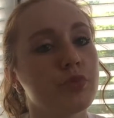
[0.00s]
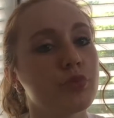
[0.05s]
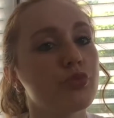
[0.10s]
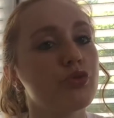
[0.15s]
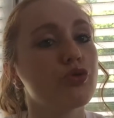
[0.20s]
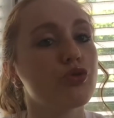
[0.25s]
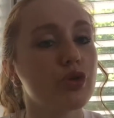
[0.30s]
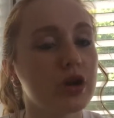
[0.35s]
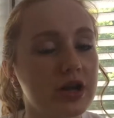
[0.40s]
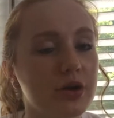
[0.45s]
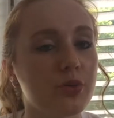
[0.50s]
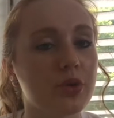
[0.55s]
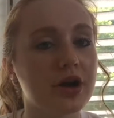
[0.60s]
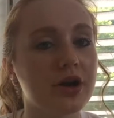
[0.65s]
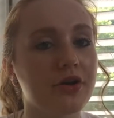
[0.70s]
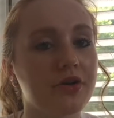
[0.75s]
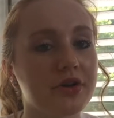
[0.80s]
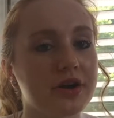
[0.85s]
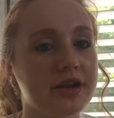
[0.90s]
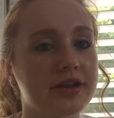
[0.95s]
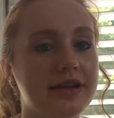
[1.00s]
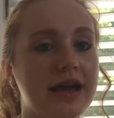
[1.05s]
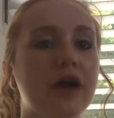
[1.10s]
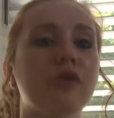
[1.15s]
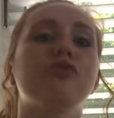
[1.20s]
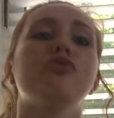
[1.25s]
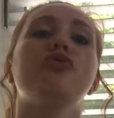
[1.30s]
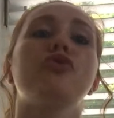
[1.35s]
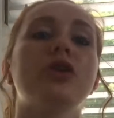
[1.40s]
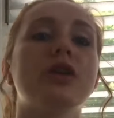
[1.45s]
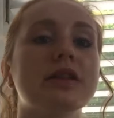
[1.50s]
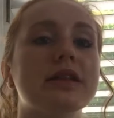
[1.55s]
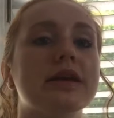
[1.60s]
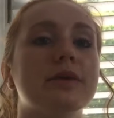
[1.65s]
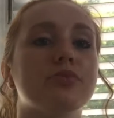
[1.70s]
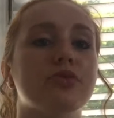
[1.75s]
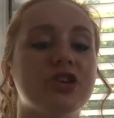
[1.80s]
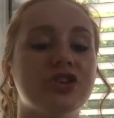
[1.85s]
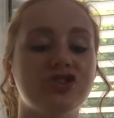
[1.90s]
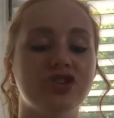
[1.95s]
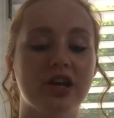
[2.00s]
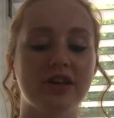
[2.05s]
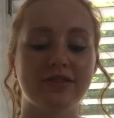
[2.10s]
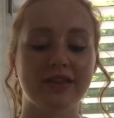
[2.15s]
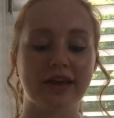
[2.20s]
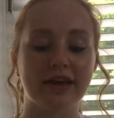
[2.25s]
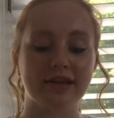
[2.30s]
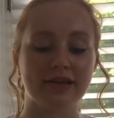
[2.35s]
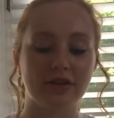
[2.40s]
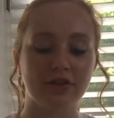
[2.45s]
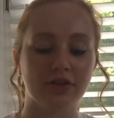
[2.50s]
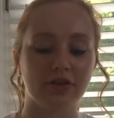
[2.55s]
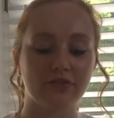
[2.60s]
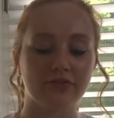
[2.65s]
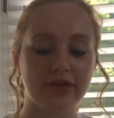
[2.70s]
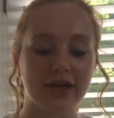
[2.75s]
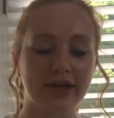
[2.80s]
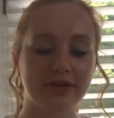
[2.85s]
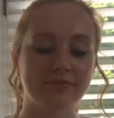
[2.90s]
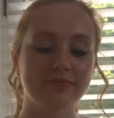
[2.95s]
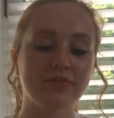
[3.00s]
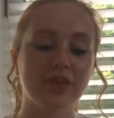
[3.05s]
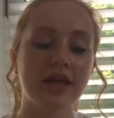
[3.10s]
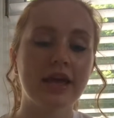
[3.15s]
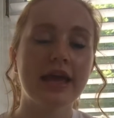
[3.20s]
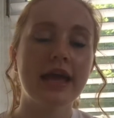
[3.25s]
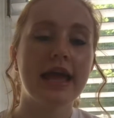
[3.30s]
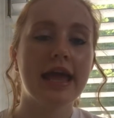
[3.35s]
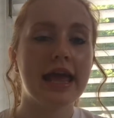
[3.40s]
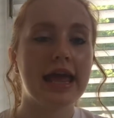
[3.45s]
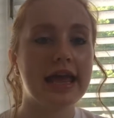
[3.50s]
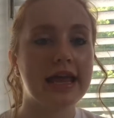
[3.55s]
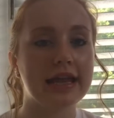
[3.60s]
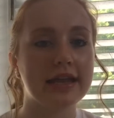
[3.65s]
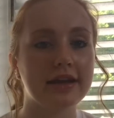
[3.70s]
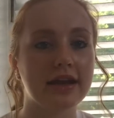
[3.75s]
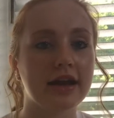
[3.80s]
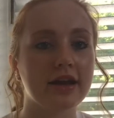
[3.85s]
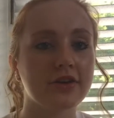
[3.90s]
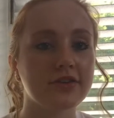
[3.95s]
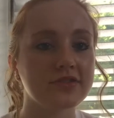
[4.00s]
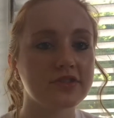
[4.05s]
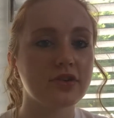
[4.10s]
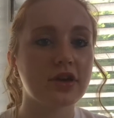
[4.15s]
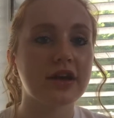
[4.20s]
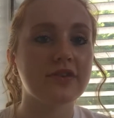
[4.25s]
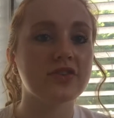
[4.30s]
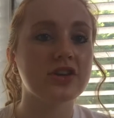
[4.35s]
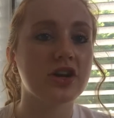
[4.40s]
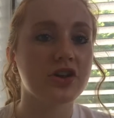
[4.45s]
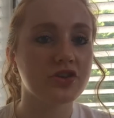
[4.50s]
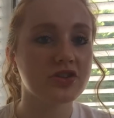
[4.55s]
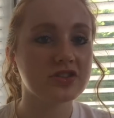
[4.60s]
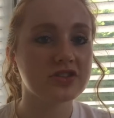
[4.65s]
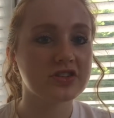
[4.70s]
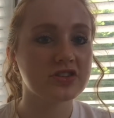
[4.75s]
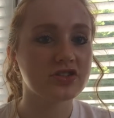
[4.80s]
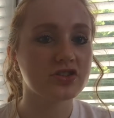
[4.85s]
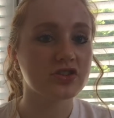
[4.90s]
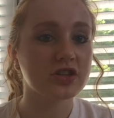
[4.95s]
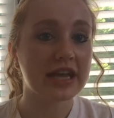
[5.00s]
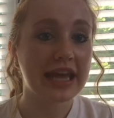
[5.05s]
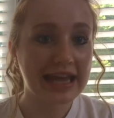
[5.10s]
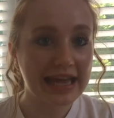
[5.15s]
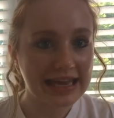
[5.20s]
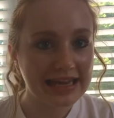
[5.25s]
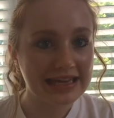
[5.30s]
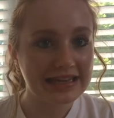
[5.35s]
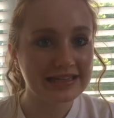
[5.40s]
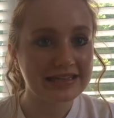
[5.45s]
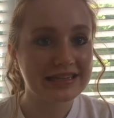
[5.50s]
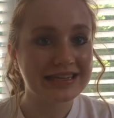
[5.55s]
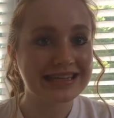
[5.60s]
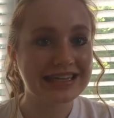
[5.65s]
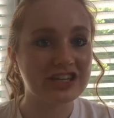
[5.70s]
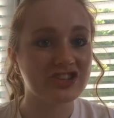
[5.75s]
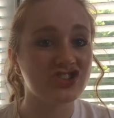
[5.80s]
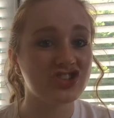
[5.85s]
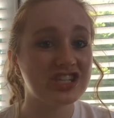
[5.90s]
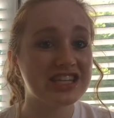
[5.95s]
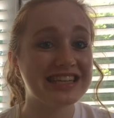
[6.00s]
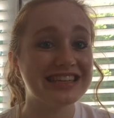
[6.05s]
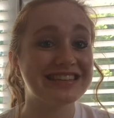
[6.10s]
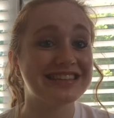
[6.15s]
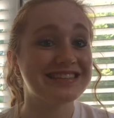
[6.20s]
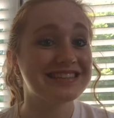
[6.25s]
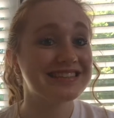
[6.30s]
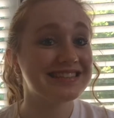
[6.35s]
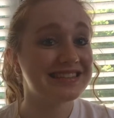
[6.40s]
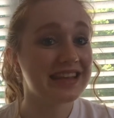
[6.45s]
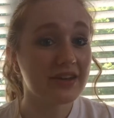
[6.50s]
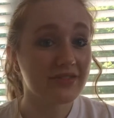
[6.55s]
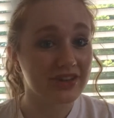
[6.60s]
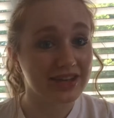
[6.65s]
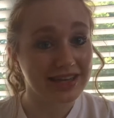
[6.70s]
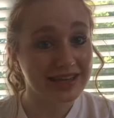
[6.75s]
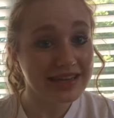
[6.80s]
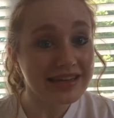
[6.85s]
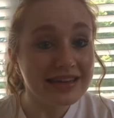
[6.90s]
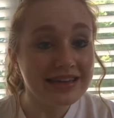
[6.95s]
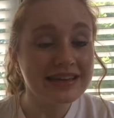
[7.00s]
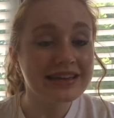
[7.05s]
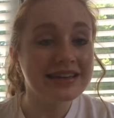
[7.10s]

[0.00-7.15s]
pretty well, and I really appreciate that, and I love that. And I also have a younger sister, Kate, and she's 7,